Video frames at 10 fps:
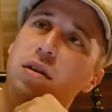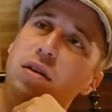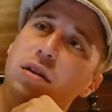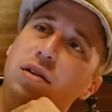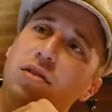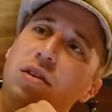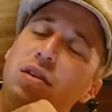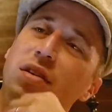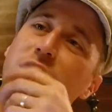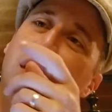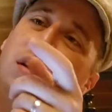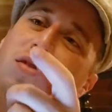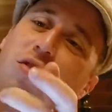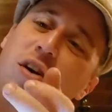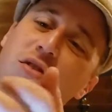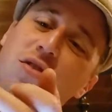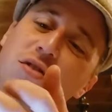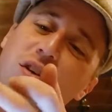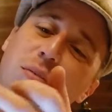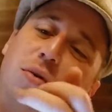You know, just got this traditional
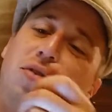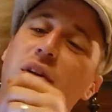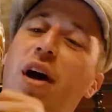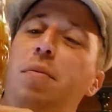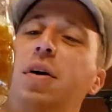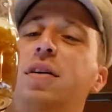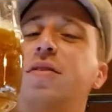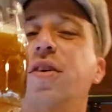dimple style mug.